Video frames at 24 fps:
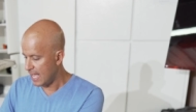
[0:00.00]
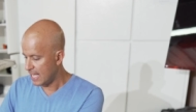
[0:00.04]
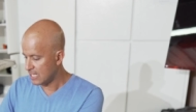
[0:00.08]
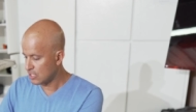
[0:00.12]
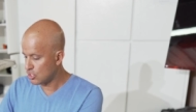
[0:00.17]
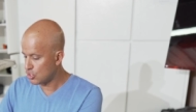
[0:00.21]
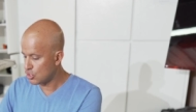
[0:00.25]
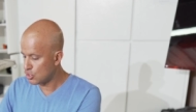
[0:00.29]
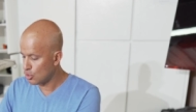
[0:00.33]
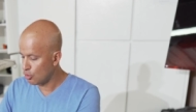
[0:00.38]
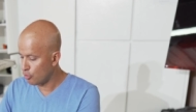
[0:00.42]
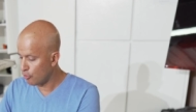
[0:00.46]

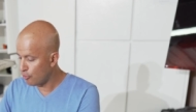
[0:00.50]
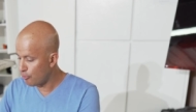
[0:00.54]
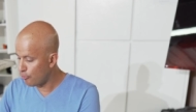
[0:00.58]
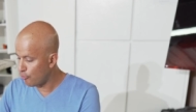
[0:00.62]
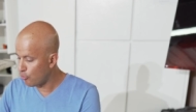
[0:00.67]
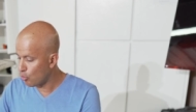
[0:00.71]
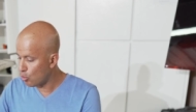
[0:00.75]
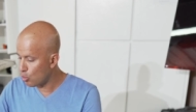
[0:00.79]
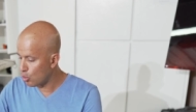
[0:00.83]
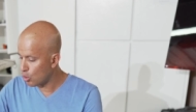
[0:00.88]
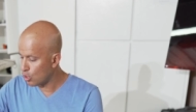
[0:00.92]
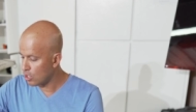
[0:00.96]
And so
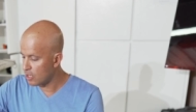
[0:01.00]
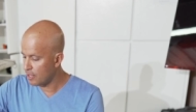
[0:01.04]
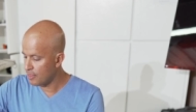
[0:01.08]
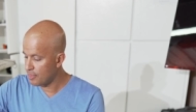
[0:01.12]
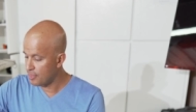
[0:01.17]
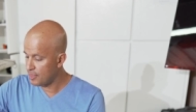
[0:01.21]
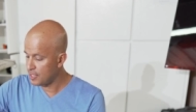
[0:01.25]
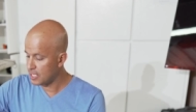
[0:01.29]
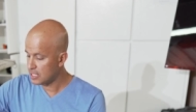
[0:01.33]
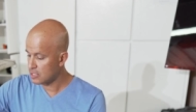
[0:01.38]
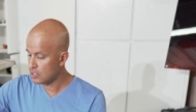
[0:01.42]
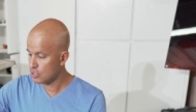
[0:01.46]
for
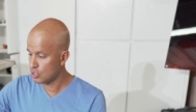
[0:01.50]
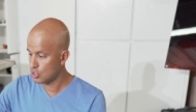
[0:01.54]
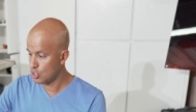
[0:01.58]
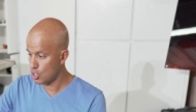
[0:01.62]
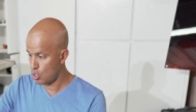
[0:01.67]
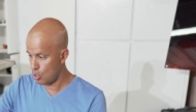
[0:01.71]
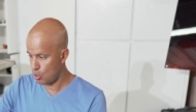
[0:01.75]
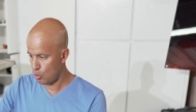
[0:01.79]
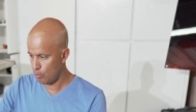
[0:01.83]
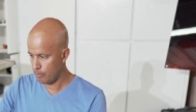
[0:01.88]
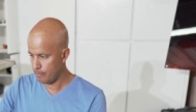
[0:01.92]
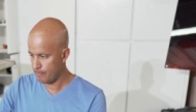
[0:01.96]
this
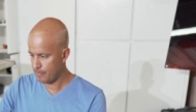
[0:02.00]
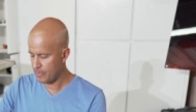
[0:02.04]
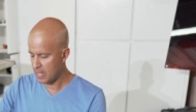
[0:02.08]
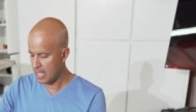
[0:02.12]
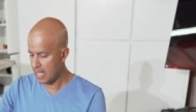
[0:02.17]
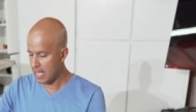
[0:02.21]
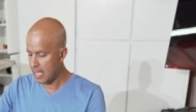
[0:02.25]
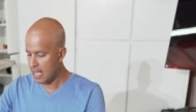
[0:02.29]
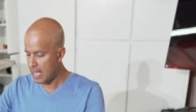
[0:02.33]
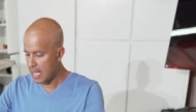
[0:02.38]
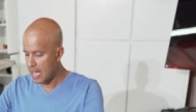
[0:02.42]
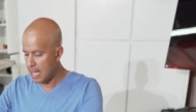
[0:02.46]
dome,
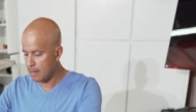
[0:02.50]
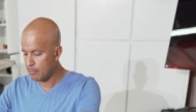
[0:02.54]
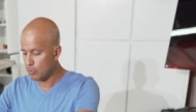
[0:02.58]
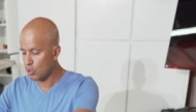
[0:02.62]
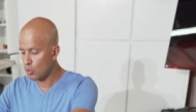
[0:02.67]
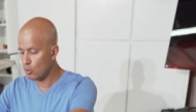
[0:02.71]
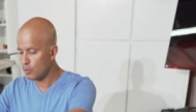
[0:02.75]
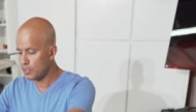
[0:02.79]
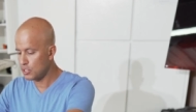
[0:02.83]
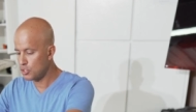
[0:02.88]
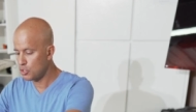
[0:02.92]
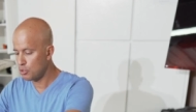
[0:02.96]
I'm
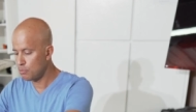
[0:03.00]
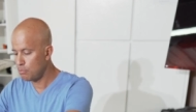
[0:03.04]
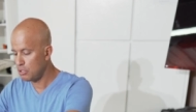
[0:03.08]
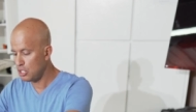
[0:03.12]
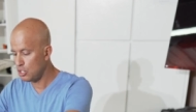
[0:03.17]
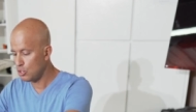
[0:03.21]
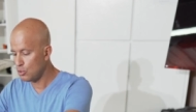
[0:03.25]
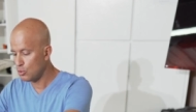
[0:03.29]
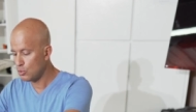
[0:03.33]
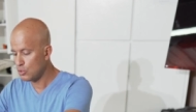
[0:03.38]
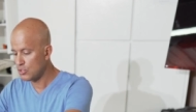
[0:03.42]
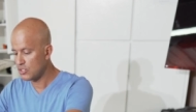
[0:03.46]
going to be
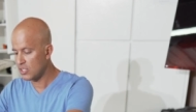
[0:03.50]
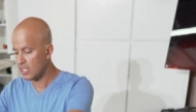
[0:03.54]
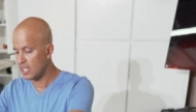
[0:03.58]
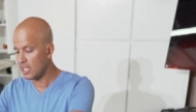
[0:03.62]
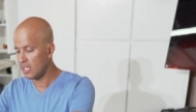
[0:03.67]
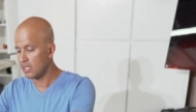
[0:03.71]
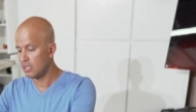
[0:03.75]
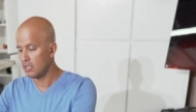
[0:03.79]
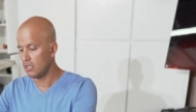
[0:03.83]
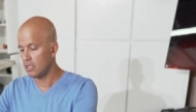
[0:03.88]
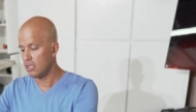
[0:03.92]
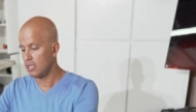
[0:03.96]

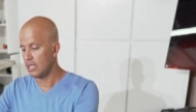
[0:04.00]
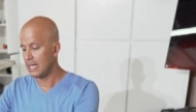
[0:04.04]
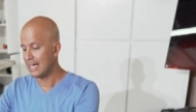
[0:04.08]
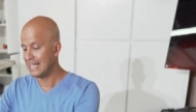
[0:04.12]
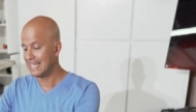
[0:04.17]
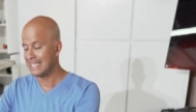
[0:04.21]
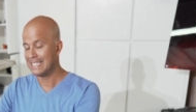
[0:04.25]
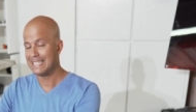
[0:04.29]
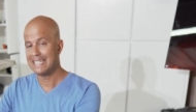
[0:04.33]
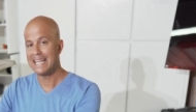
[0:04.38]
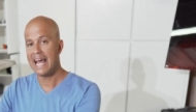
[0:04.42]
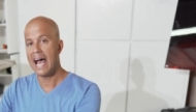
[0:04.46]
using
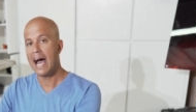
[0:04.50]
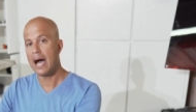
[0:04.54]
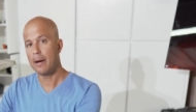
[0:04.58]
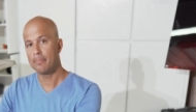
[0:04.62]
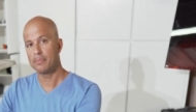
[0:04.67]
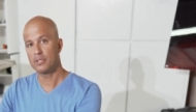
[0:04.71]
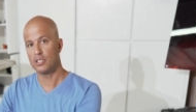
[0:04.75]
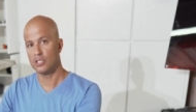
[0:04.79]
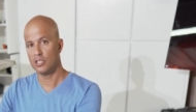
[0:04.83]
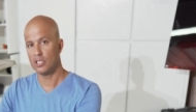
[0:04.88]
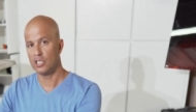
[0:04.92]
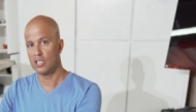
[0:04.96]
an
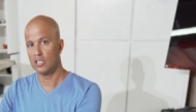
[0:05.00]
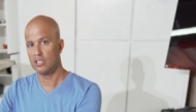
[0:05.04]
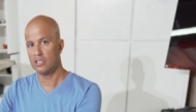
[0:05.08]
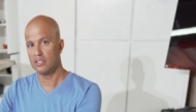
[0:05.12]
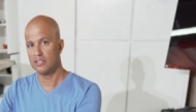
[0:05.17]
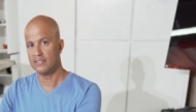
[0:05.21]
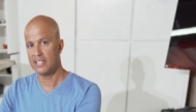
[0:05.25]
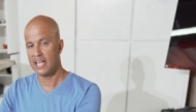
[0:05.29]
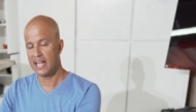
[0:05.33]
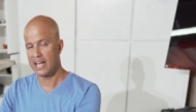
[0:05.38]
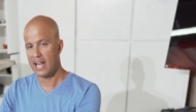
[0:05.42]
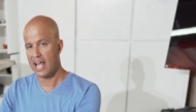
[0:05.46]
adapter
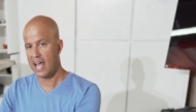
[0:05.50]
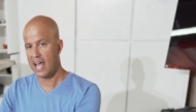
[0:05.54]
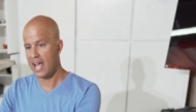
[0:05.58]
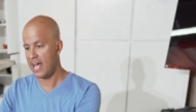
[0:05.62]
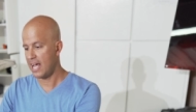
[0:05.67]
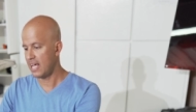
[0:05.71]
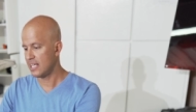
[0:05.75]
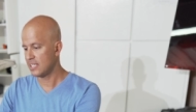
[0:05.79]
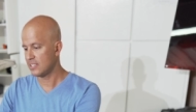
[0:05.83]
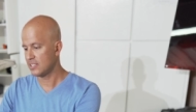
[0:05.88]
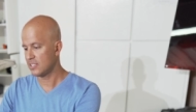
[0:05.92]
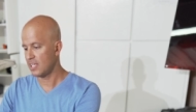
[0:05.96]
that
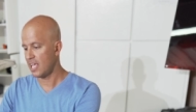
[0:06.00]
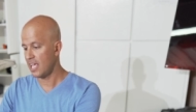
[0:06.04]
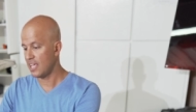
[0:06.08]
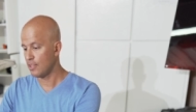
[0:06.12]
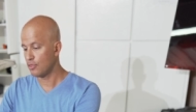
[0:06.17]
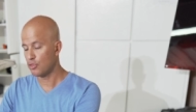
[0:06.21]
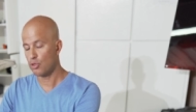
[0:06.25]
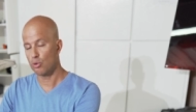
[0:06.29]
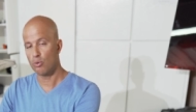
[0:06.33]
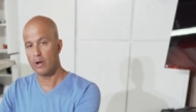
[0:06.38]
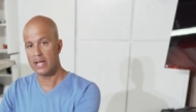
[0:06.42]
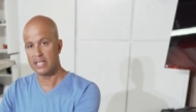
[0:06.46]
has a
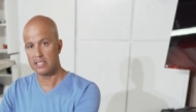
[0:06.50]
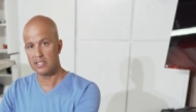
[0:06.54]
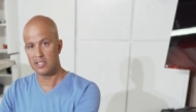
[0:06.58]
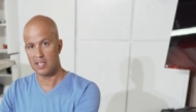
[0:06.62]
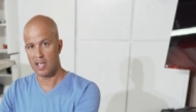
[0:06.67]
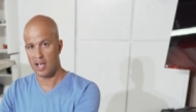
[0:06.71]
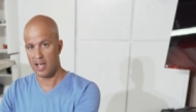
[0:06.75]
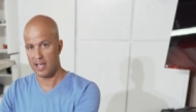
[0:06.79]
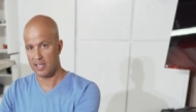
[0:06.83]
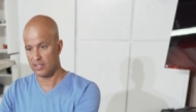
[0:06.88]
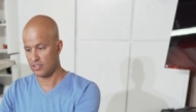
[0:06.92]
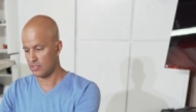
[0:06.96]
thread
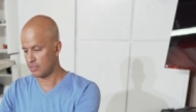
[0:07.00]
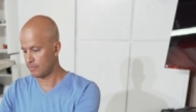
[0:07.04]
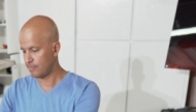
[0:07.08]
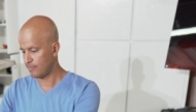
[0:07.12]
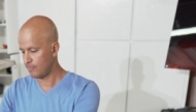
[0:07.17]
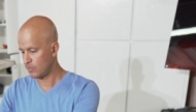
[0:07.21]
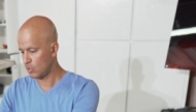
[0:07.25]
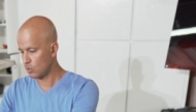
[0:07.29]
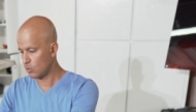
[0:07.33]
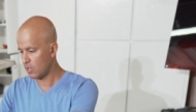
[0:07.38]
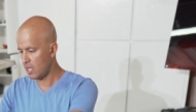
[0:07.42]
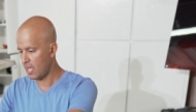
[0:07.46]
size,
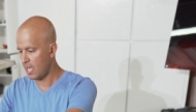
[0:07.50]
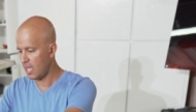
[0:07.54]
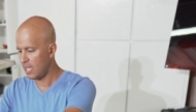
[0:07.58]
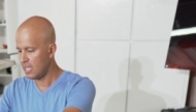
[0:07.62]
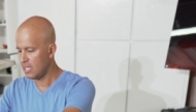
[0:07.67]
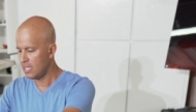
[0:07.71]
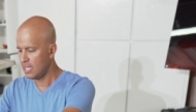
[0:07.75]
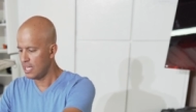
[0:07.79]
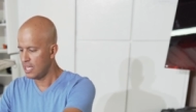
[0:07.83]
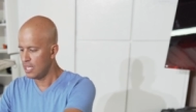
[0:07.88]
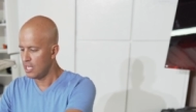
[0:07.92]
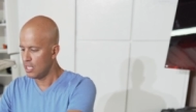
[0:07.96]

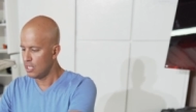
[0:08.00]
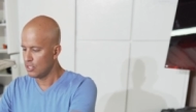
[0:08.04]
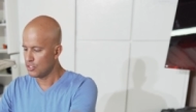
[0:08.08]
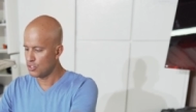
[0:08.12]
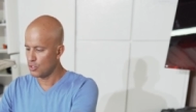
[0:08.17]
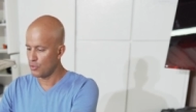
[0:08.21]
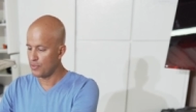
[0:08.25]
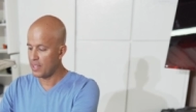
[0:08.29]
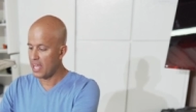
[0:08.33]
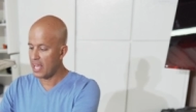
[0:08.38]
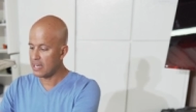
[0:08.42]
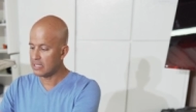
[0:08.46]
okay?
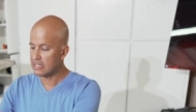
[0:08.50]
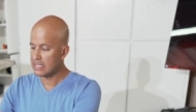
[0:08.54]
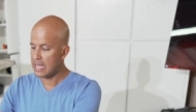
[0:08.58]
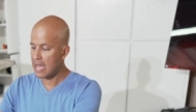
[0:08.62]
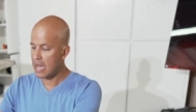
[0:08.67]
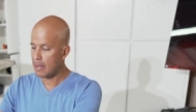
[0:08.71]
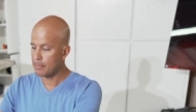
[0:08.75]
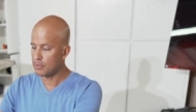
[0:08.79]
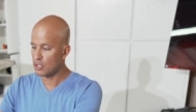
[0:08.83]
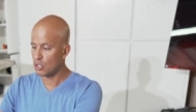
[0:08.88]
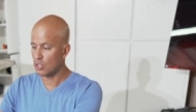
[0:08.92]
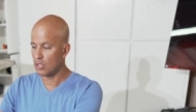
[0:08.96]
So that
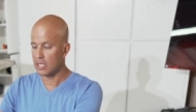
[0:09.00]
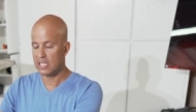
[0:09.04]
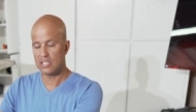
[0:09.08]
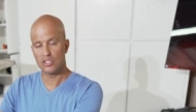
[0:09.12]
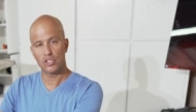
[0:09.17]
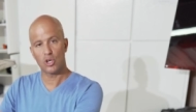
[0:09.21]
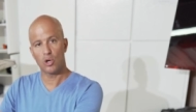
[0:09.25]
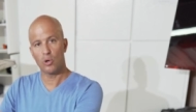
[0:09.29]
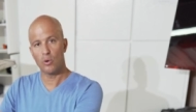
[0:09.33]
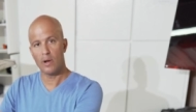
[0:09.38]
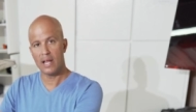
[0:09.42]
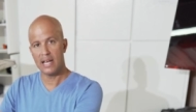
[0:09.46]
adapter
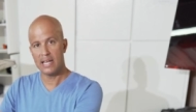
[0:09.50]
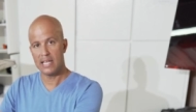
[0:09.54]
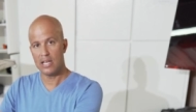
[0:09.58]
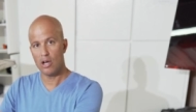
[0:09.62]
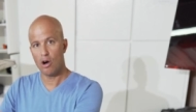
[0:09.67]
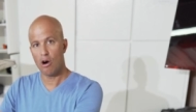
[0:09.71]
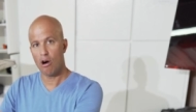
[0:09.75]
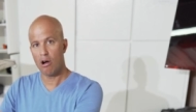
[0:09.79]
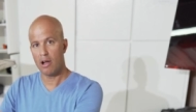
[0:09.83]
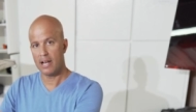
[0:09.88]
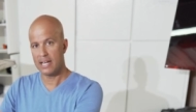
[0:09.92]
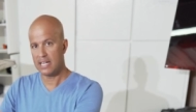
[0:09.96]
is already
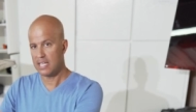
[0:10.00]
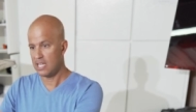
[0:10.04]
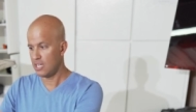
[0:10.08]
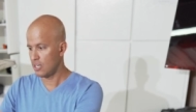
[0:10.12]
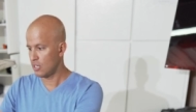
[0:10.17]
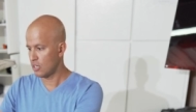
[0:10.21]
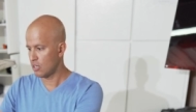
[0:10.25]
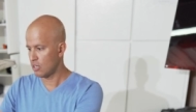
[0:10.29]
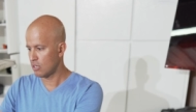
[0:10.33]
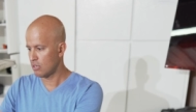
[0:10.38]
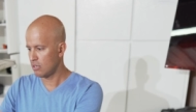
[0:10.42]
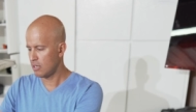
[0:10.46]
on
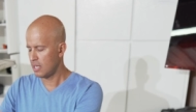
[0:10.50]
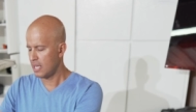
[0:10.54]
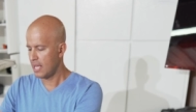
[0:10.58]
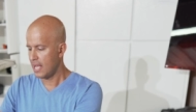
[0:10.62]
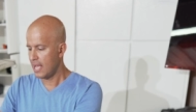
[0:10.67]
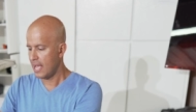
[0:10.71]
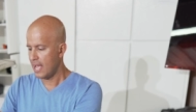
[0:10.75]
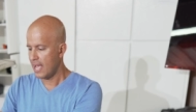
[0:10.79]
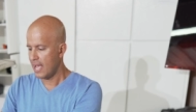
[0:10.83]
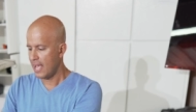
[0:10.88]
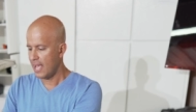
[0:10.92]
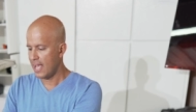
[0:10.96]
here,
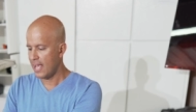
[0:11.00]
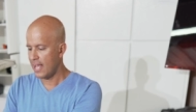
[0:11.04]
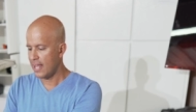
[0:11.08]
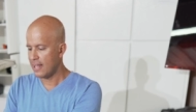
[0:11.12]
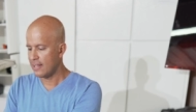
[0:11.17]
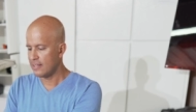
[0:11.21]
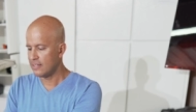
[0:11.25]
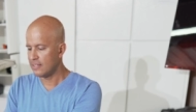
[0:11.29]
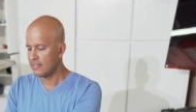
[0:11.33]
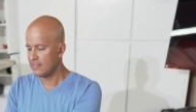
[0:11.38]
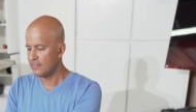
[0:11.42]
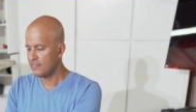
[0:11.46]

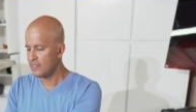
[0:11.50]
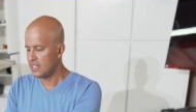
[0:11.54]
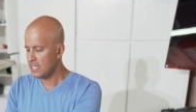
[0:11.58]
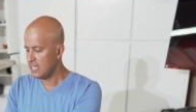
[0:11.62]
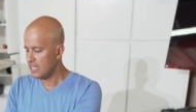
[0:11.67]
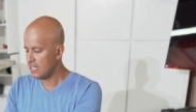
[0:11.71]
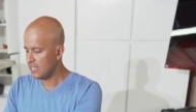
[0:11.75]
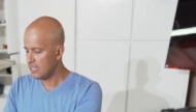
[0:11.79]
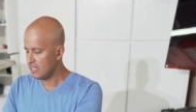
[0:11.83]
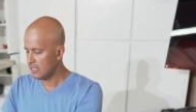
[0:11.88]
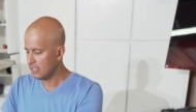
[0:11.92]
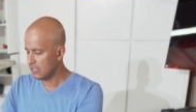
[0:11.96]
and
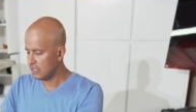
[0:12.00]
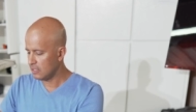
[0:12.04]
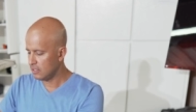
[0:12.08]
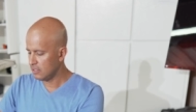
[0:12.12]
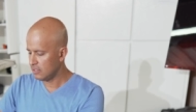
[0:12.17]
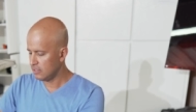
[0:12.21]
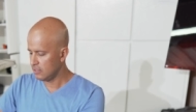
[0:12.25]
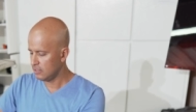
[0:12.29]
the